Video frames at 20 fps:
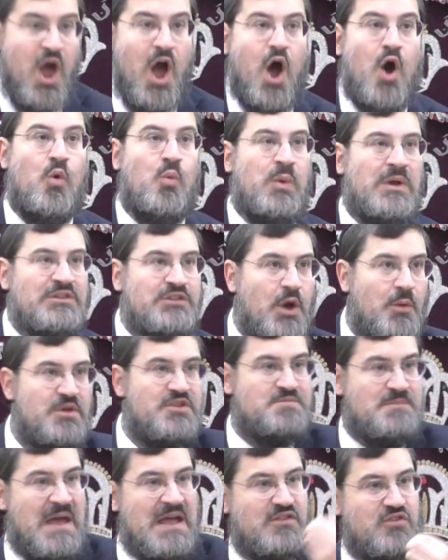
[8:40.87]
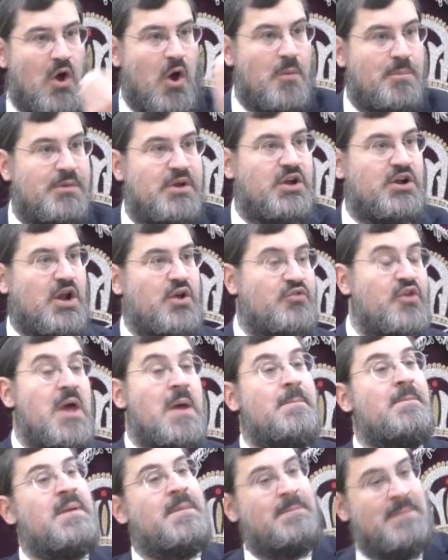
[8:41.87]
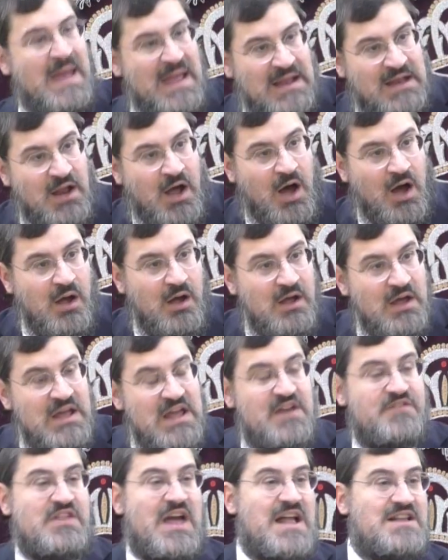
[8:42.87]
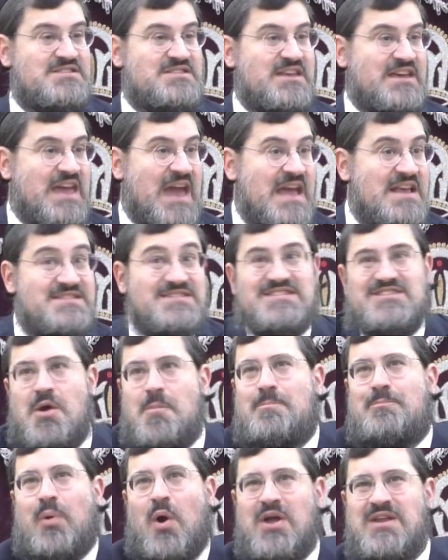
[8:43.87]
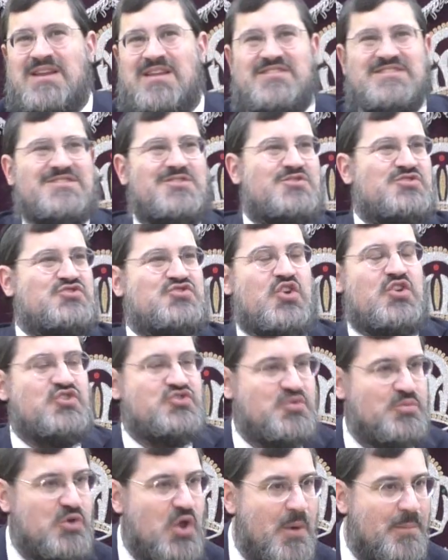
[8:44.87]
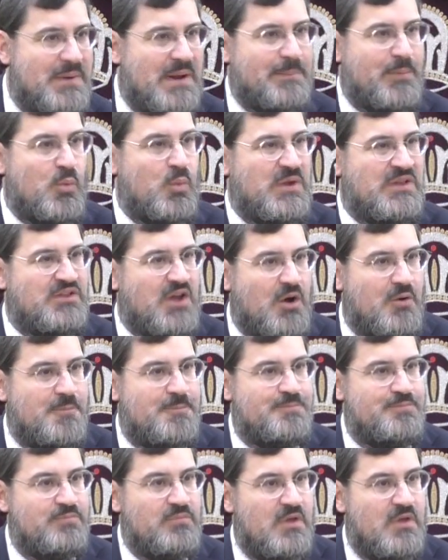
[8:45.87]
A window is made to open and close. Mimela, if that's the case, there's no boina, there's no soisa when you open up a window.